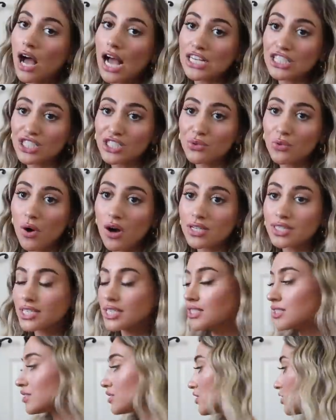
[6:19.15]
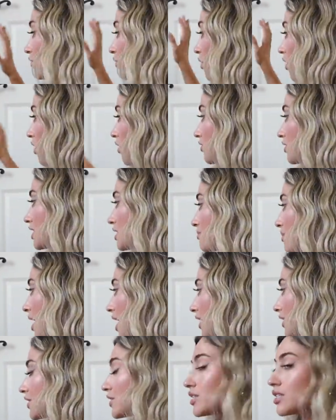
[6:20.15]
I just walked into all these
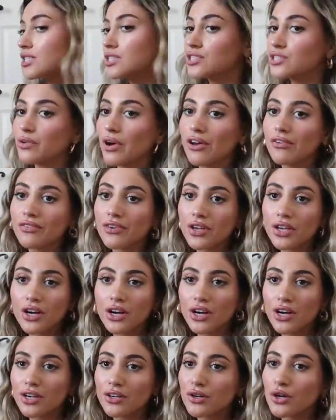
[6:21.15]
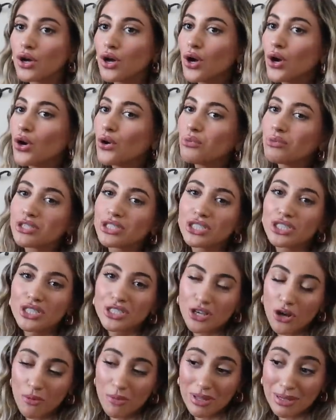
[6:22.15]
packages, so I figured we should
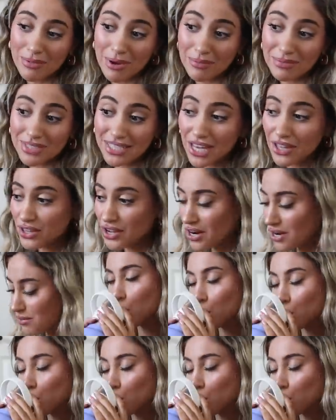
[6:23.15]
just open them up together.